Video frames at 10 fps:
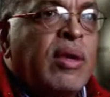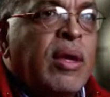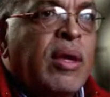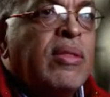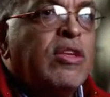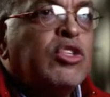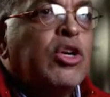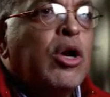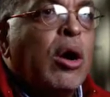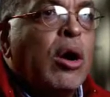and this
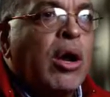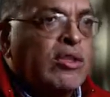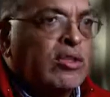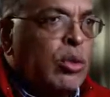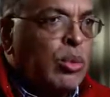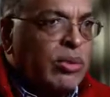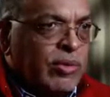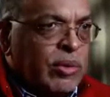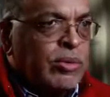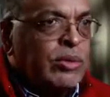car has no
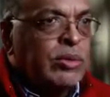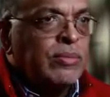reverse.